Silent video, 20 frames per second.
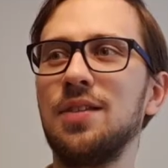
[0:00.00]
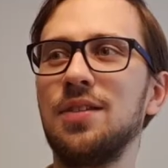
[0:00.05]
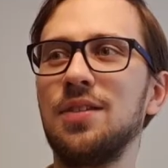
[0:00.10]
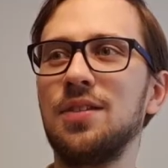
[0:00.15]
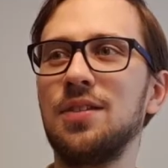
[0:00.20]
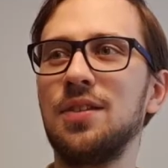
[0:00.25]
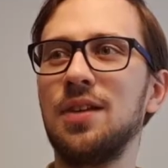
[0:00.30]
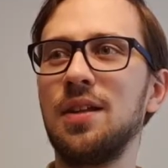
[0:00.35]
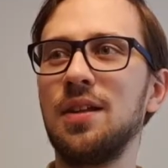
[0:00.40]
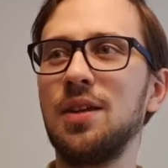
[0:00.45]
this
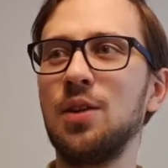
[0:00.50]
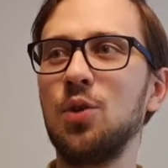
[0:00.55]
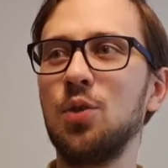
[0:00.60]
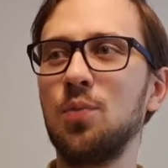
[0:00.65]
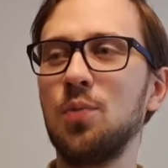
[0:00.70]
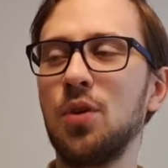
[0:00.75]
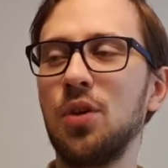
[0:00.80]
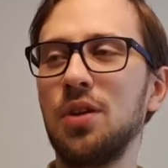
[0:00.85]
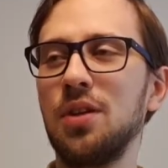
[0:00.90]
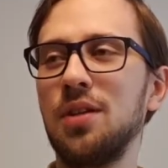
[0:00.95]
is not a good
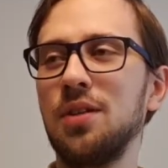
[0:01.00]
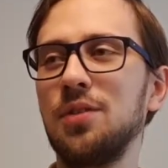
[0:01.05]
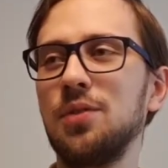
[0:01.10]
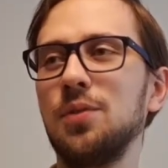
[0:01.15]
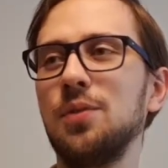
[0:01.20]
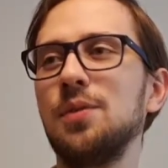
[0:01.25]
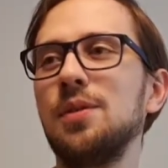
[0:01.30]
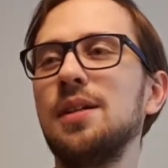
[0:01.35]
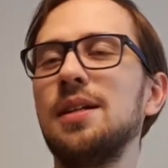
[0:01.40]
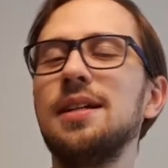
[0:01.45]
marketing
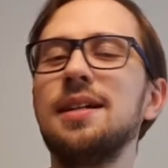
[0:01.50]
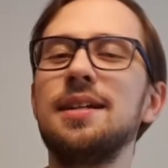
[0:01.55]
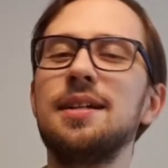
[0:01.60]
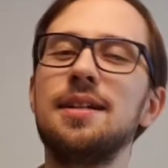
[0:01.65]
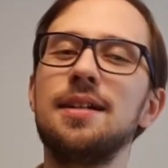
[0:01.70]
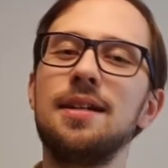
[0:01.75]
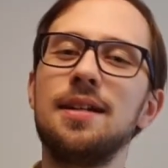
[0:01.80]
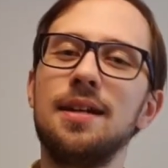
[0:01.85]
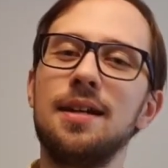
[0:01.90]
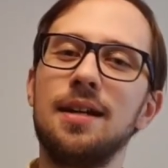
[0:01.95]
tool,
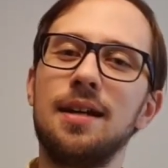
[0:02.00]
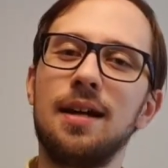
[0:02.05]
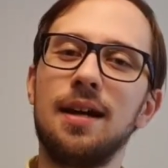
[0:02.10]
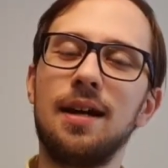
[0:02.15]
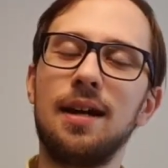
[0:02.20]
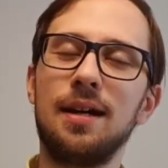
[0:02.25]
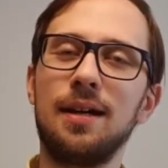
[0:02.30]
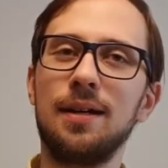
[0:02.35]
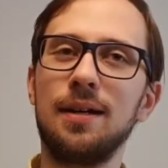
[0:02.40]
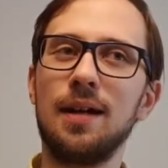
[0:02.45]

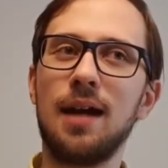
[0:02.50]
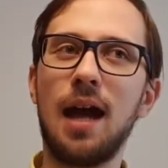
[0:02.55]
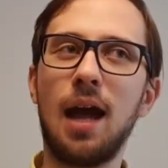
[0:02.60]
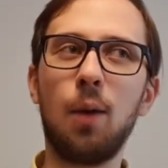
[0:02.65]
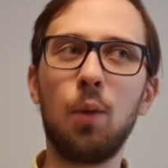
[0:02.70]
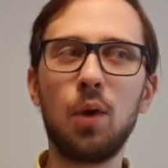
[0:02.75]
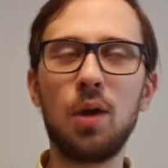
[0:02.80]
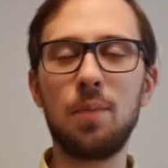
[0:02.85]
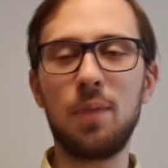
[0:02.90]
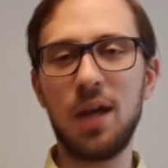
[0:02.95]
I
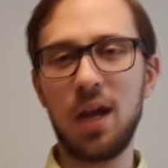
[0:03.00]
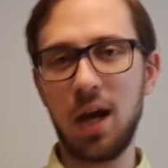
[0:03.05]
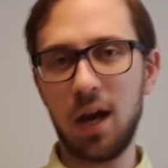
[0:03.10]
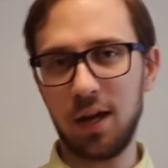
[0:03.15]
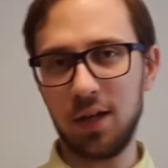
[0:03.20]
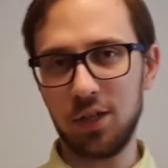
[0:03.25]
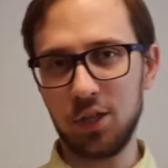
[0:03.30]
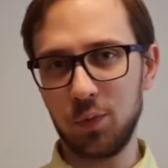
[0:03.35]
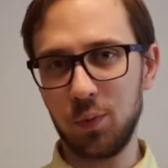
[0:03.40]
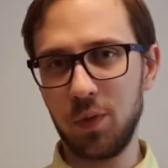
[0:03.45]
want to be
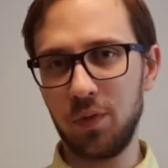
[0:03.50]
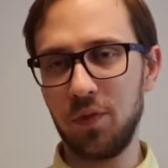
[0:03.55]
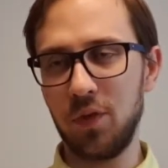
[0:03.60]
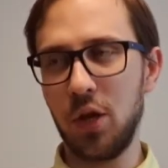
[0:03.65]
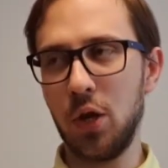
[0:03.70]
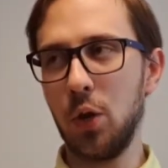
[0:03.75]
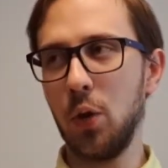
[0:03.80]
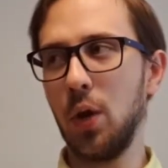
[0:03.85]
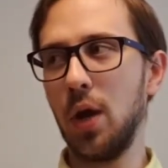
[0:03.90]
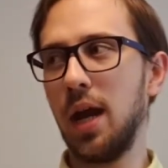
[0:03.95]
honest with
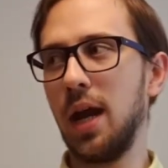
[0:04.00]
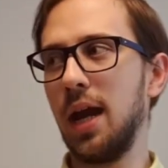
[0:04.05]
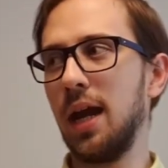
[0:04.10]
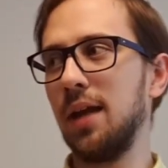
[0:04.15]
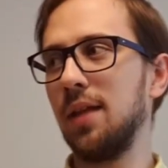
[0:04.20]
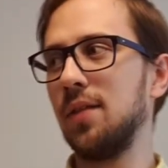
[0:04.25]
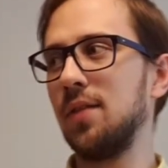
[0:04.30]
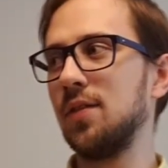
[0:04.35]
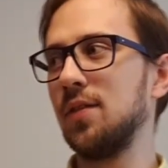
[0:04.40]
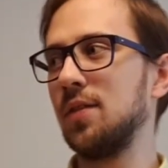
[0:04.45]
you.
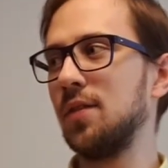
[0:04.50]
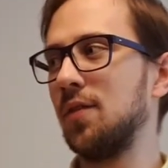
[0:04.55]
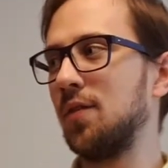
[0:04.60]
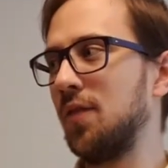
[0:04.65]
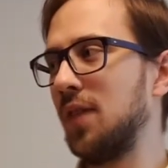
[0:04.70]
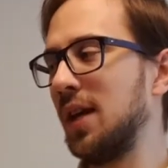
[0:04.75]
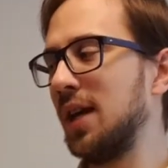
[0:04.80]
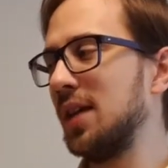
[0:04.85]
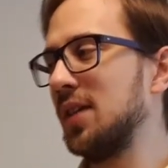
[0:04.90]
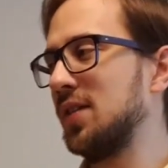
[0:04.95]
And the
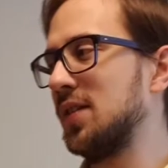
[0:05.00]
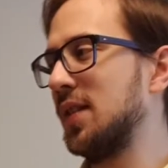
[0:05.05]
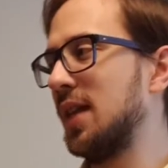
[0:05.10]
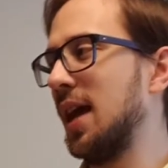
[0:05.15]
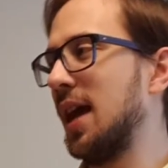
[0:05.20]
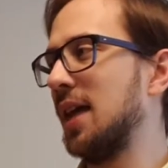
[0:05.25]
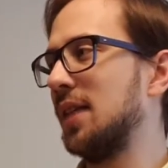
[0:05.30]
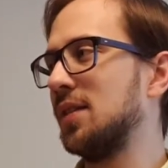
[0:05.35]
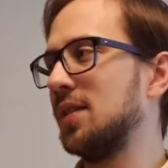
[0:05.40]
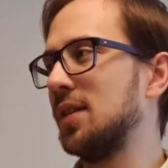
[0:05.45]
thing is
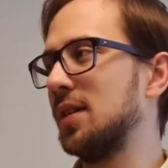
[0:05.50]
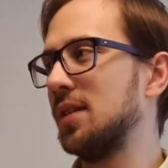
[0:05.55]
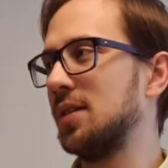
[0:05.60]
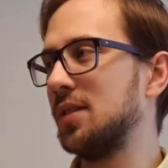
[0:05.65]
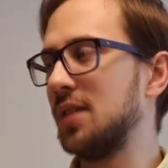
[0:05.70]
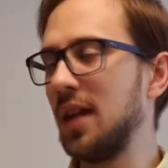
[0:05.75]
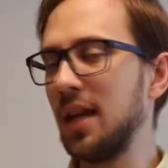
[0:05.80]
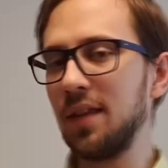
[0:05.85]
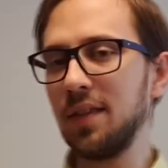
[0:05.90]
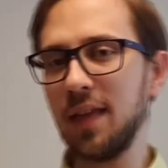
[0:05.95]
that
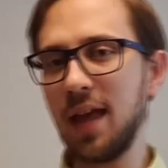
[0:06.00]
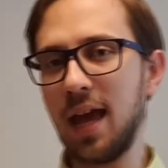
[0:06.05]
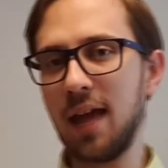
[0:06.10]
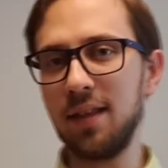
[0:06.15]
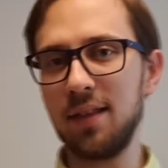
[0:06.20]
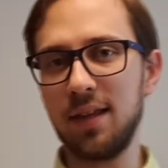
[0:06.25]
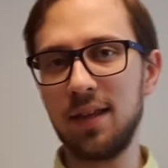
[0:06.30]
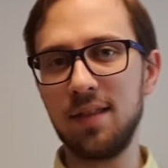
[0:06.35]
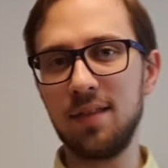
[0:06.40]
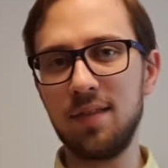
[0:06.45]
take
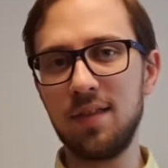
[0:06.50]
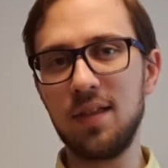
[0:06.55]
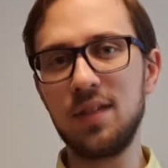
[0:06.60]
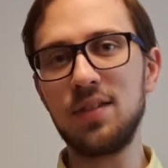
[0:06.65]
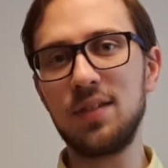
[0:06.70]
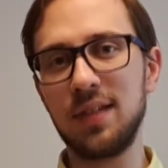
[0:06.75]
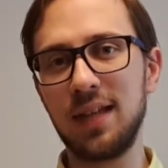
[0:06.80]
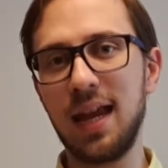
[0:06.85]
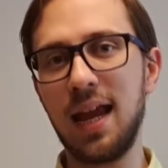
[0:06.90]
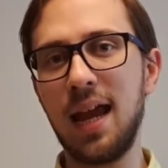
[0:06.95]
that in
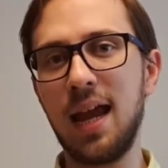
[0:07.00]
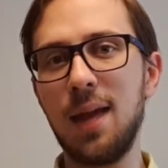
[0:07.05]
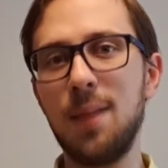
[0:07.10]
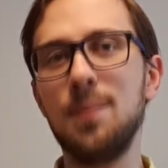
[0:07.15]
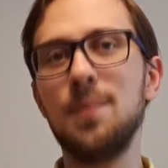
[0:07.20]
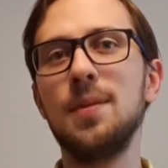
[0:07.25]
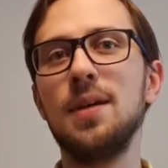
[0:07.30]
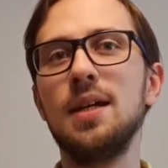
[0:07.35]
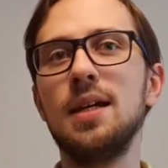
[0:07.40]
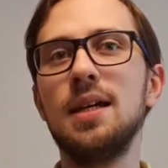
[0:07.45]
this
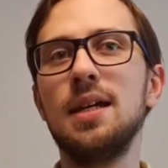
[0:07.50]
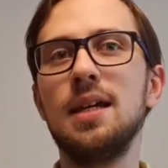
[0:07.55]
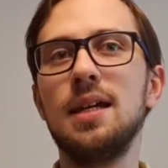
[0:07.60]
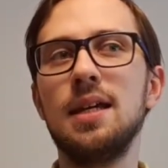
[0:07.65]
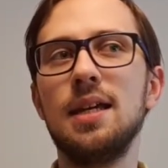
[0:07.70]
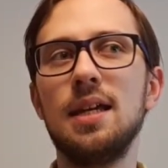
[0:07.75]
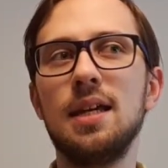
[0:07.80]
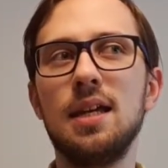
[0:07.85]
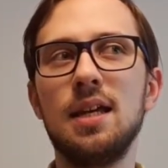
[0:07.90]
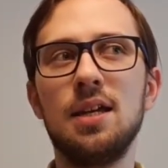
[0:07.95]
game
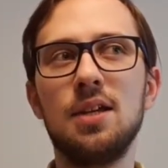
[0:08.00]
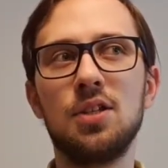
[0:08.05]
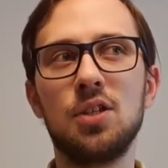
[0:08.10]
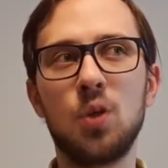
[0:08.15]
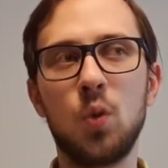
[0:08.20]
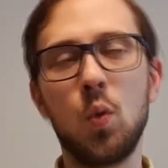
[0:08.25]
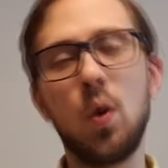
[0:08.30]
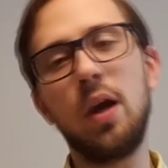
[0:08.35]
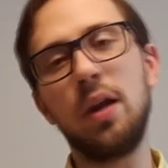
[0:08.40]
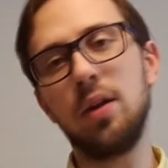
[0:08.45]
is
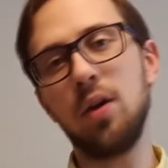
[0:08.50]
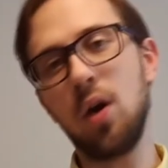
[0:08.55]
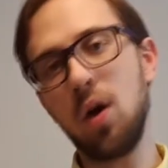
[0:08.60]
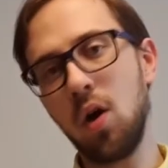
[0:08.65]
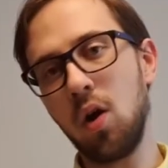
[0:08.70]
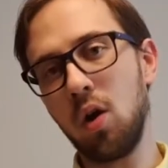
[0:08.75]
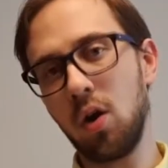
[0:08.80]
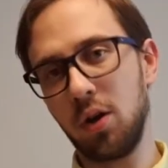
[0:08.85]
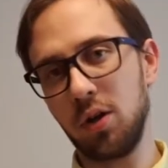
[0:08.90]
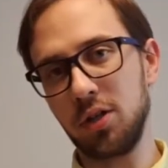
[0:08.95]
quite
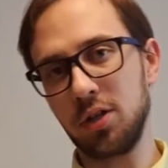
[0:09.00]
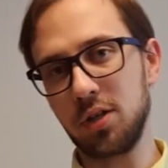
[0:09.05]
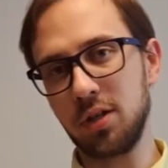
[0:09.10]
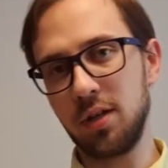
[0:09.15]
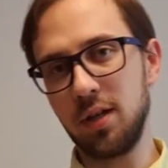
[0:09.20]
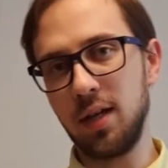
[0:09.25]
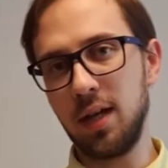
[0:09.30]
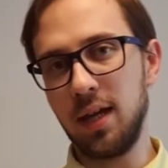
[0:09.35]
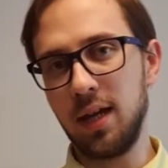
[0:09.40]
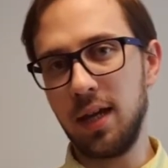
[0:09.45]
harsh.
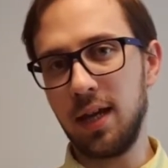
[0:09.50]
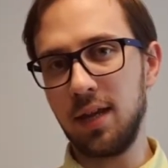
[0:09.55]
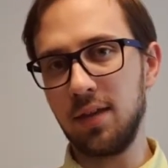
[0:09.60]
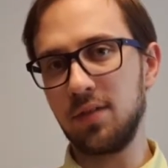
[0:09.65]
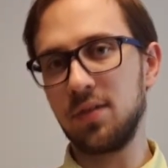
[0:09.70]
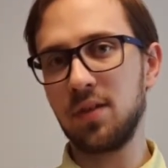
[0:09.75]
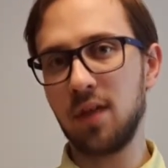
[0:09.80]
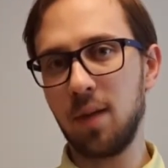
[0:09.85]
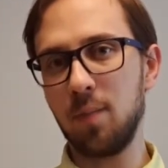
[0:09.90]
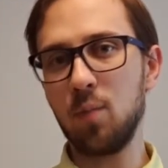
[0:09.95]
In
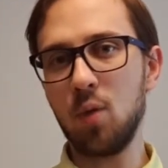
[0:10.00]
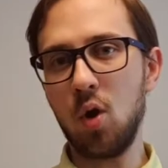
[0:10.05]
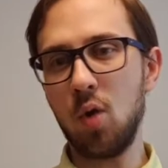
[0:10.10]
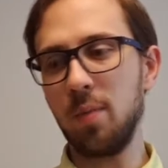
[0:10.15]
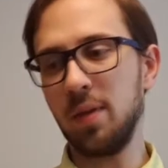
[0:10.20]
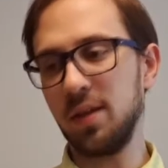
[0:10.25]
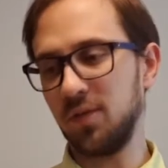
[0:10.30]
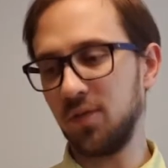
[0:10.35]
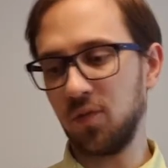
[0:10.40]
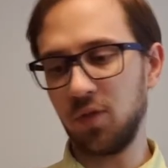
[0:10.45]
some
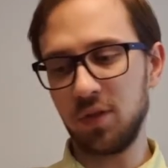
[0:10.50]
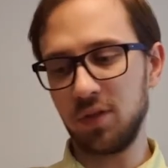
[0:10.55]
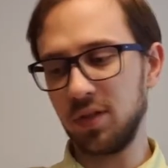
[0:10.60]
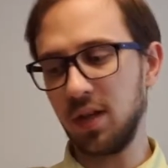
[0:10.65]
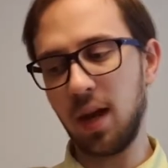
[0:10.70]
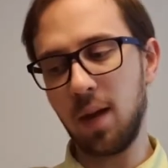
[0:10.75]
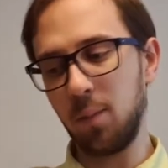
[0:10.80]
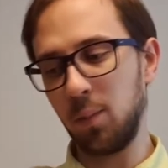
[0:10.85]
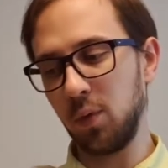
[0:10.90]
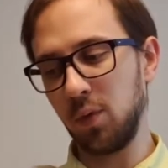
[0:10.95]
moments, for
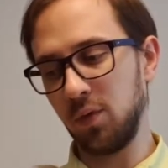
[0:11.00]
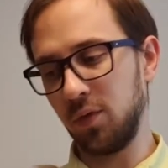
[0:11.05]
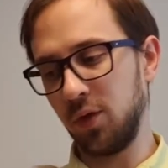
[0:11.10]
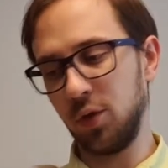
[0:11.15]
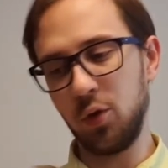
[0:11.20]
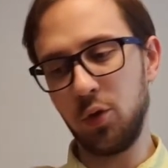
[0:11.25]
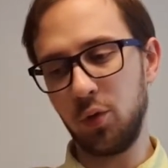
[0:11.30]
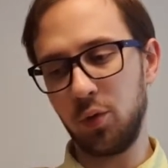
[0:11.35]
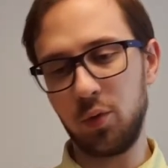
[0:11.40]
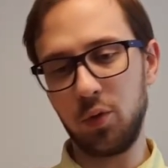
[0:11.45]
example,
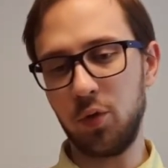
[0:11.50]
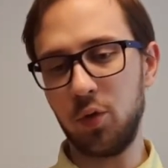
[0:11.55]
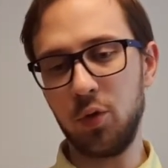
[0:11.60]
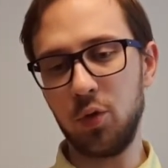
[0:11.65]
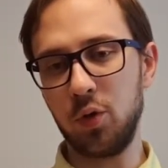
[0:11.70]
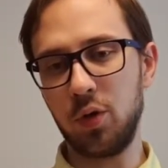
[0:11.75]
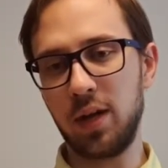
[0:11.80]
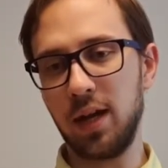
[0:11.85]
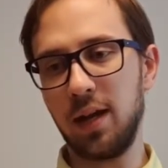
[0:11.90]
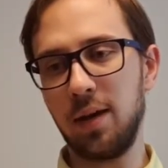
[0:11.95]

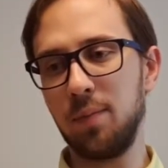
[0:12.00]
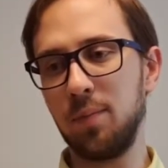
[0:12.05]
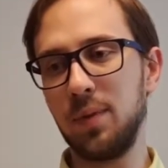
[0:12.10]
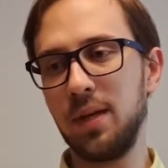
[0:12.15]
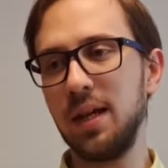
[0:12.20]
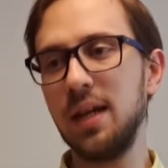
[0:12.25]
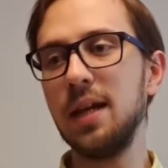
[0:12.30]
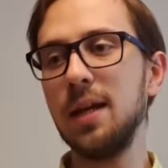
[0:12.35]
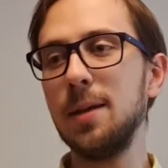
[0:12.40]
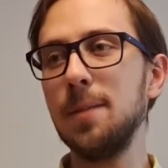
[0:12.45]
you can
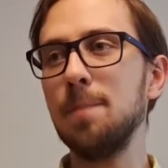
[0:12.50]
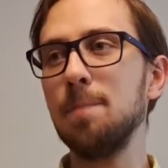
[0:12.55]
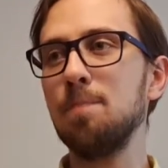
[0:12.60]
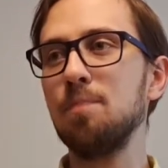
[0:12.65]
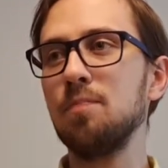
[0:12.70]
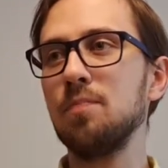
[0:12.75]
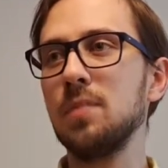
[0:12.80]
be